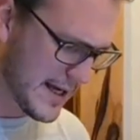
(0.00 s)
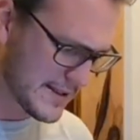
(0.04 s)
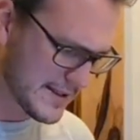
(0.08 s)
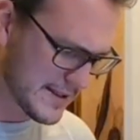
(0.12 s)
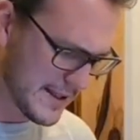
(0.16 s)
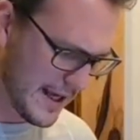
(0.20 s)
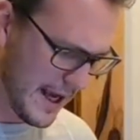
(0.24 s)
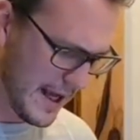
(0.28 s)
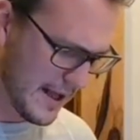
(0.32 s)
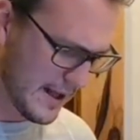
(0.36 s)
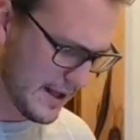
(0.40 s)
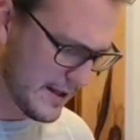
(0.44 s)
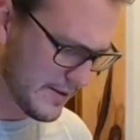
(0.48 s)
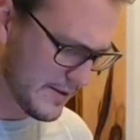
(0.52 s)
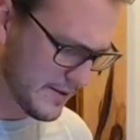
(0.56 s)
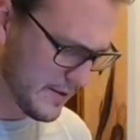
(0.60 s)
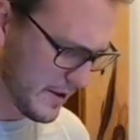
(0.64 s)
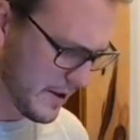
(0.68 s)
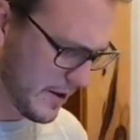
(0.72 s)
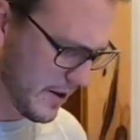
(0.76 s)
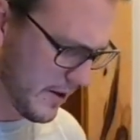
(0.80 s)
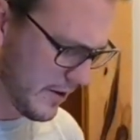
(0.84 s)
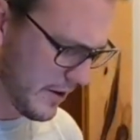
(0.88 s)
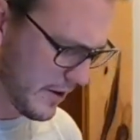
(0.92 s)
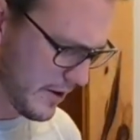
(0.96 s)
salad, you
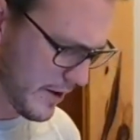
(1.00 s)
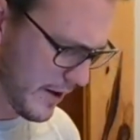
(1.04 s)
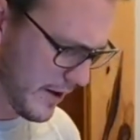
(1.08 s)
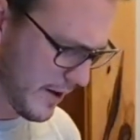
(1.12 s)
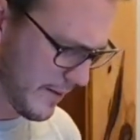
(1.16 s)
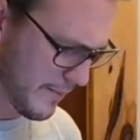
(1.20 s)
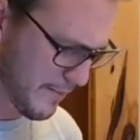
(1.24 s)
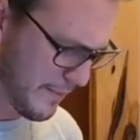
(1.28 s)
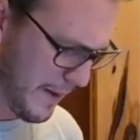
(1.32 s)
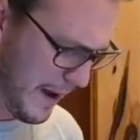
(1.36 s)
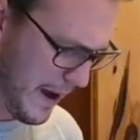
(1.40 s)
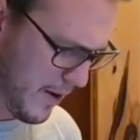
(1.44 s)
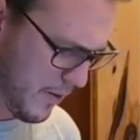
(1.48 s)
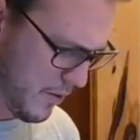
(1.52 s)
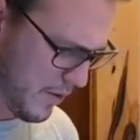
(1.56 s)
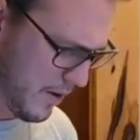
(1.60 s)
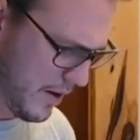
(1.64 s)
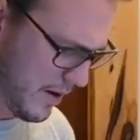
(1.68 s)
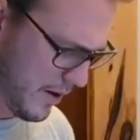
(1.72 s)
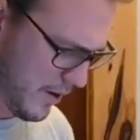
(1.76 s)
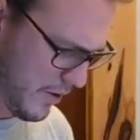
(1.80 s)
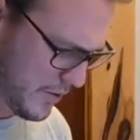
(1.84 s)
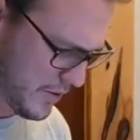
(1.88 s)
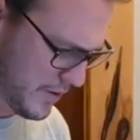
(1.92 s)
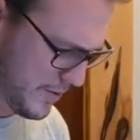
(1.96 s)
know, you're gonna about want a
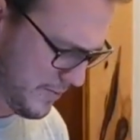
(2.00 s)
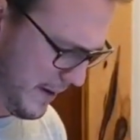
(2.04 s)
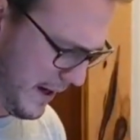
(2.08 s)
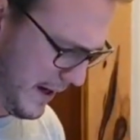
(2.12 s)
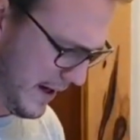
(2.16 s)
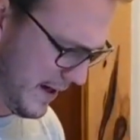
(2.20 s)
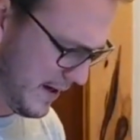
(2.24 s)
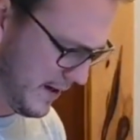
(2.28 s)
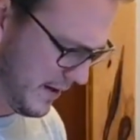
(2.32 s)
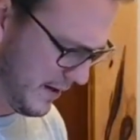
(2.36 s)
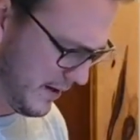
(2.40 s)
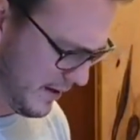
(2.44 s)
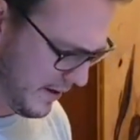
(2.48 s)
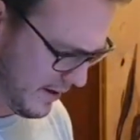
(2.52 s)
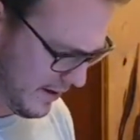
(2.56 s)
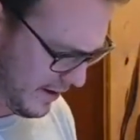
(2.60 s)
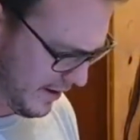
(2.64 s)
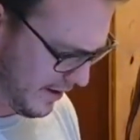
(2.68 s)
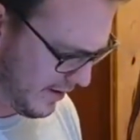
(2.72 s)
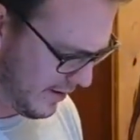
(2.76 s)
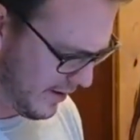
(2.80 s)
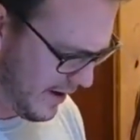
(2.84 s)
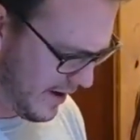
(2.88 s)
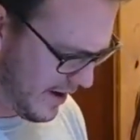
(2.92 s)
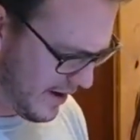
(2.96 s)
whole tomato. You
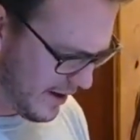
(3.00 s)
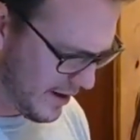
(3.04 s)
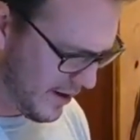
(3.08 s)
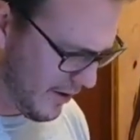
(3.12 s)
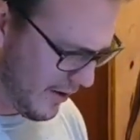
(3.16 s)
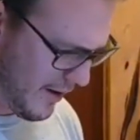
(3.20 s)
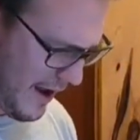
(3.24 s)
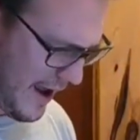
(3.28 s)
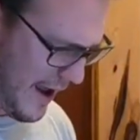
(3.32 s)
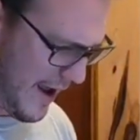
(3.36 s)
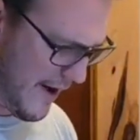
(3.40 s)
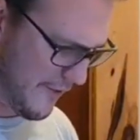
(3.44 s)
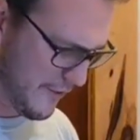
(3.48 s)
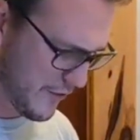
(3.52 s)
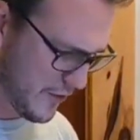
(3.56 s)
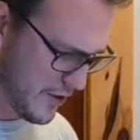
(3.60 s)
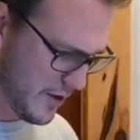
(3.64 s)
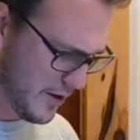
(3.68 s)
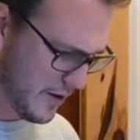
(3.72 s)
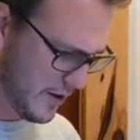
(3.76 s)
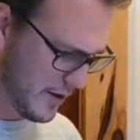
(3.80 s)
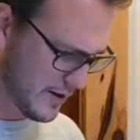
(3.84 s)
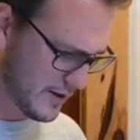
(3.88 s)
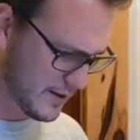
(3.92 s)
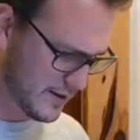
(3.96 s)
don't have to.
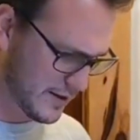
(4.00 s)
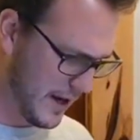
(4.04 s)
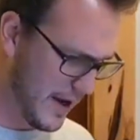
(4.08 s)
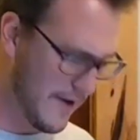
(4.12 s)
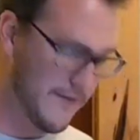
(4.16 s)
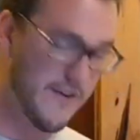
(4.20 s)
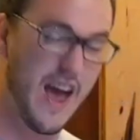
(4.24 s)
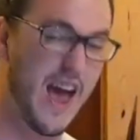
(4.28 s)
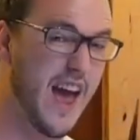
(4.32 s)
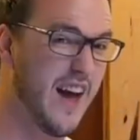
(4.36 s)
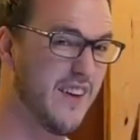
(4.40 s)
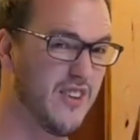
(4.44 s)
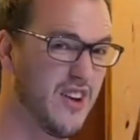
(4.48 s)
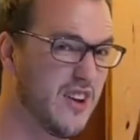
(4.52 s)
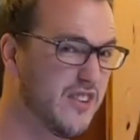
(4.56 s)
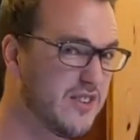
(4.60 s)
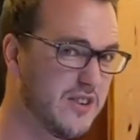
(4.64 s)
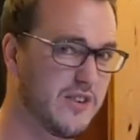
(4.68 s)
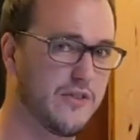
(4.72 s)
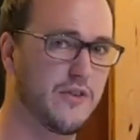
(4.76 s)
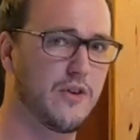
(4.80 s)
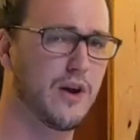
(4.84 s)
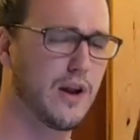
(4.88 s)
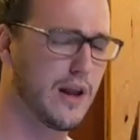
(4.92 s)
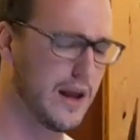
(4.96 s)
You can save half of it
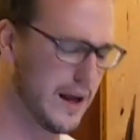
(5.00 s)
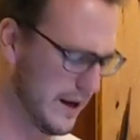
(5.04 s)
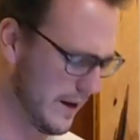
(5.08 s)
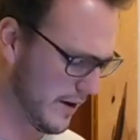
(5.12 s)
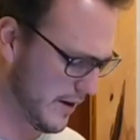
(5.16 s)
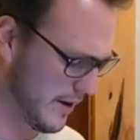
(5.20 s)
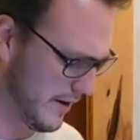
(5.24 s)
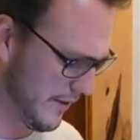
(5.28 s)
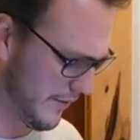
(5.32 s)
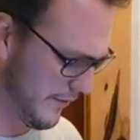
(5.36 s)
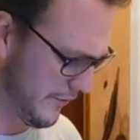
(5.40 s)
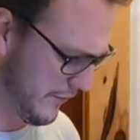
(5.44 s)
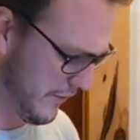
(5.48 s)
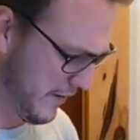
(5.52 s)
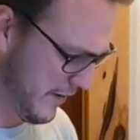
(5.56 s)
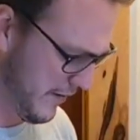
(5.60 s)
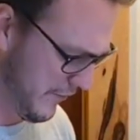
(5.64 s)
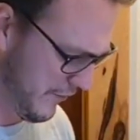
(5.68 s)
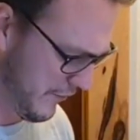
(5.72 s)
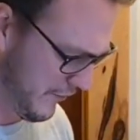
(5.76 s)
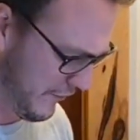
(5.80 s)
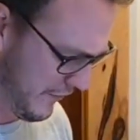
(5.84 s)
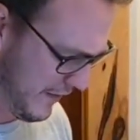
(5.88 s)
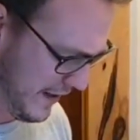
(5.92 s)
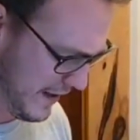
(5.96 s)
for later if
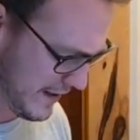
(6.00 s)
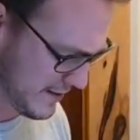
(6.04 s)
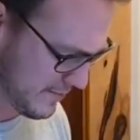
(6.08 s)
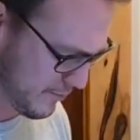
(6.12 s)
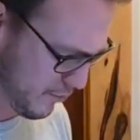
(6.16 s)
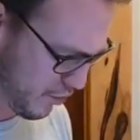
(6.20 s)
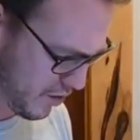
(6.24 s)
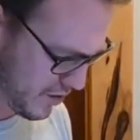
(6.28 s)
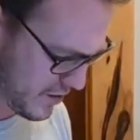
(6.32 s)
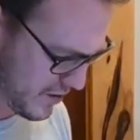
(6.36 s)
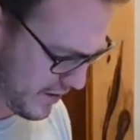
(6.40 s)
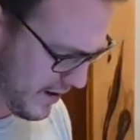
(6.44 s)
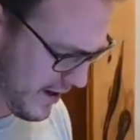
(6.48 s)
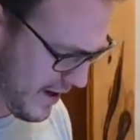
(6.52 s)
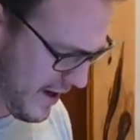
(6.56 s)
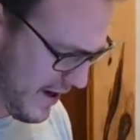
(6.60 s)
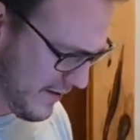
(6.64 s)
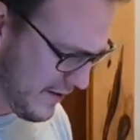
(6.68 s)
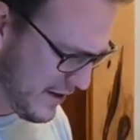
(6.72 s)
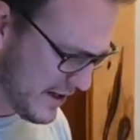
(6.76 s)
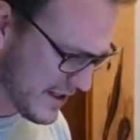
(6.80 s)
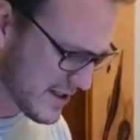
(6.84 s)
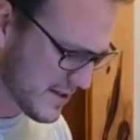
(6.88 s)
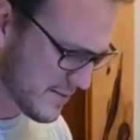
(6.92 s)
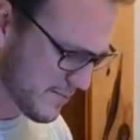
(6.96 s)
that's more. So
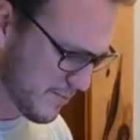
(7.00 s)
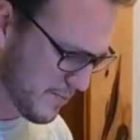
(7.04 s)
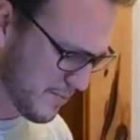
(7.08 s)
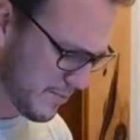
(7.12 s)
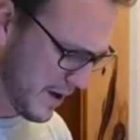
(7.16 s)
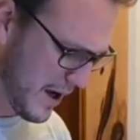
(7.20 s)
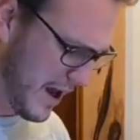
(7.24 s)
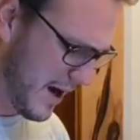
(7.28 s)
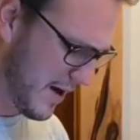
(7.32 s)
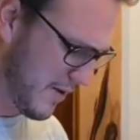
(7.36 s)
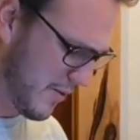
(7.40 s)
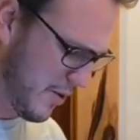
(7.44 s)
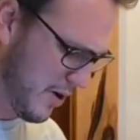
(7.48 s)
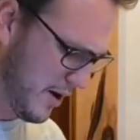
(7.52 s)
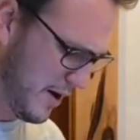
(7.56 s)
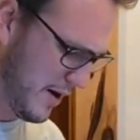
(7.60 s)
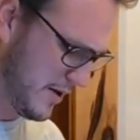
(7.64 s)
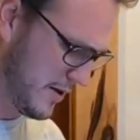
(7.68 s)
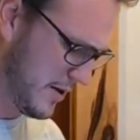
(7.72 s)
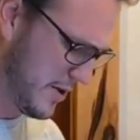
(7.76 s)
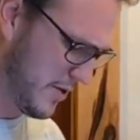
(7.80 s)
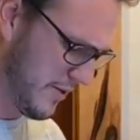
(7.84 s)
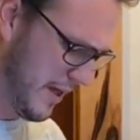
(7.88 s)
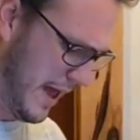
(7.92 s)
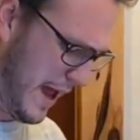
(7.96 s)
this is kind of want to
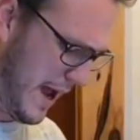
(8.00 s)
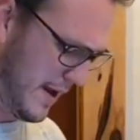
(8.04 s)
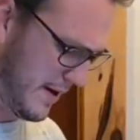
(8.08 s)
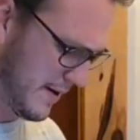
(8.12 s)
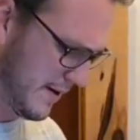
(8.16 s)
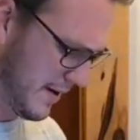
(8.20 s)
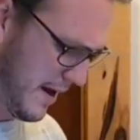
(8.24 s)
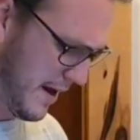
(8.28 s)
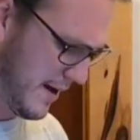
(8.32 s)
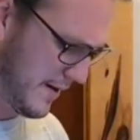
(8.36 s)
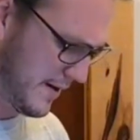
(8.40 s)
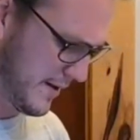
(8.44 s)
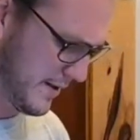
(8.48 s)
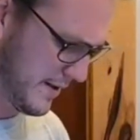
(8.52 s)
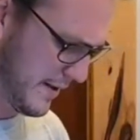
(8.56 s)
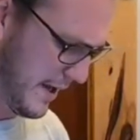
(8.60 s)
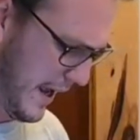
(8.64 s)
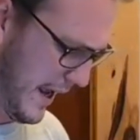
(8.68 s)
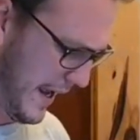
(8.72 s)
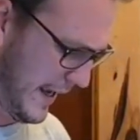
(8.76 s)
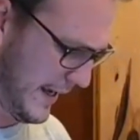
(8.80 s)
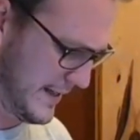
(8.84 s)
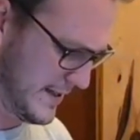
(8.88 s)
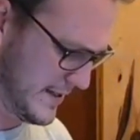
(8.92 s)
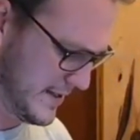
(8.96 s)
do that kind of to
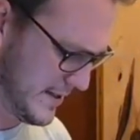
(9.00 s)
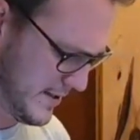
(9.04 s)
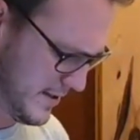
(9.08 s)
taste,